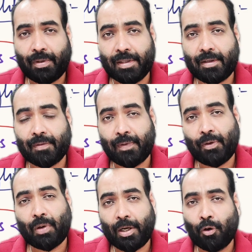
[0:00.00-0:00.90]
to discuss with
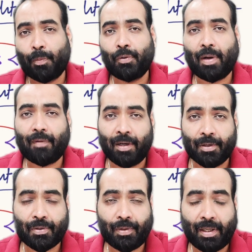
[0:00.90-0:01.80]
you. I hope you have
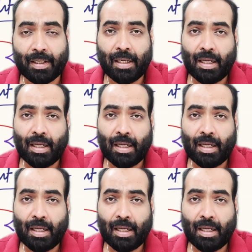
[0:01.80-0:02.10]
understood it.